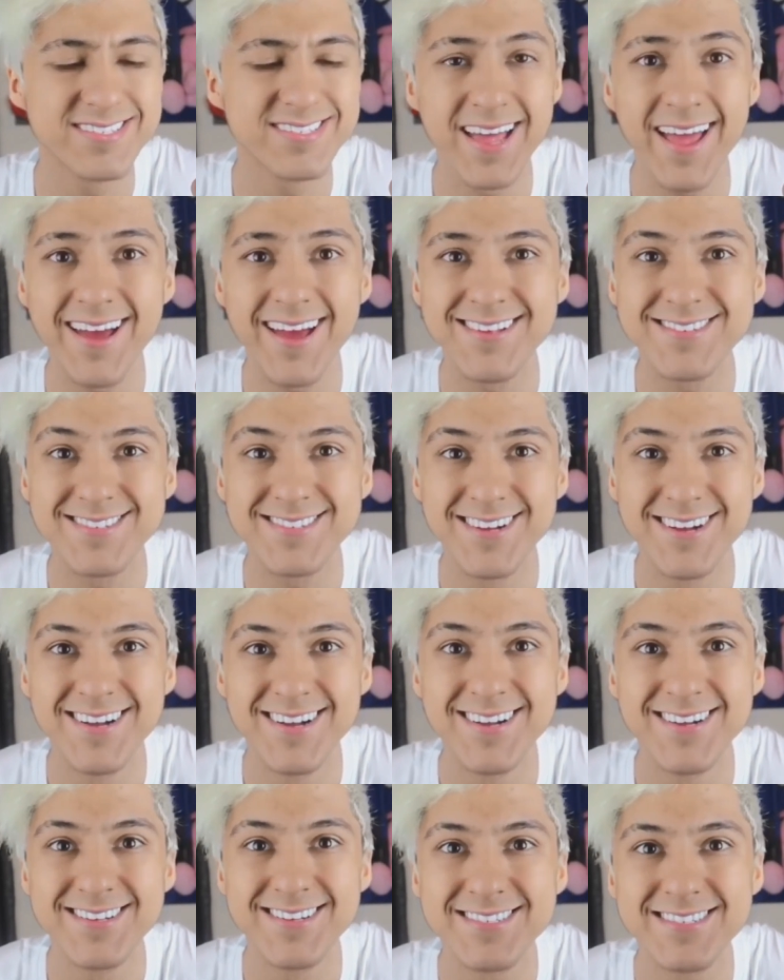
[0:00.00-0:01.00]
six,
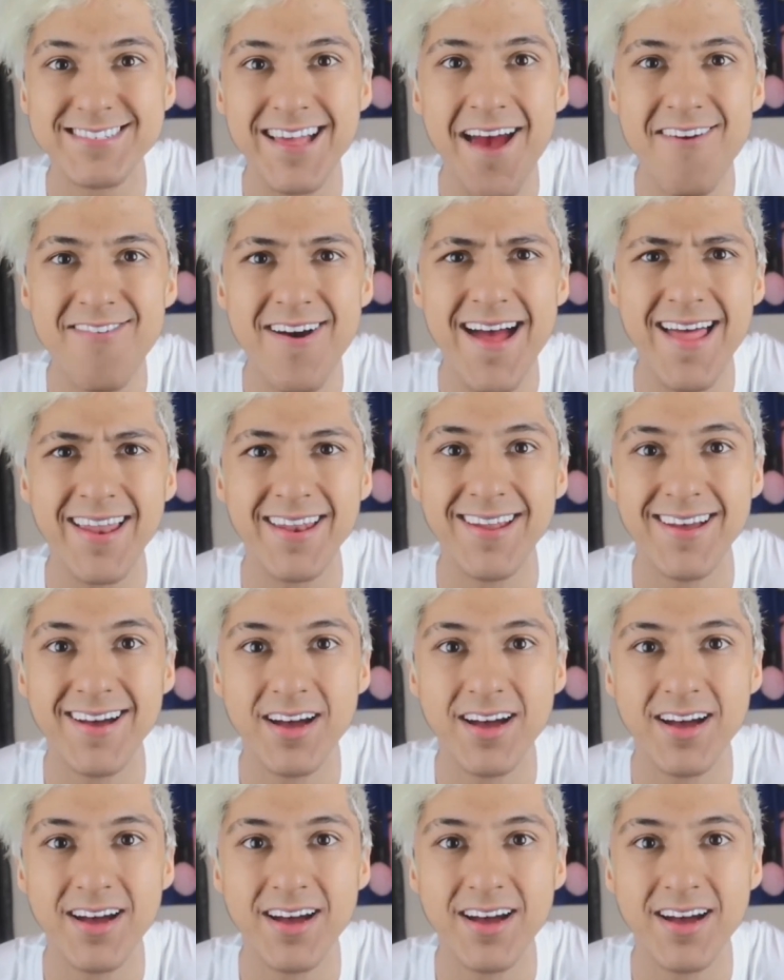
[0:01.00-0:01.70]
seven,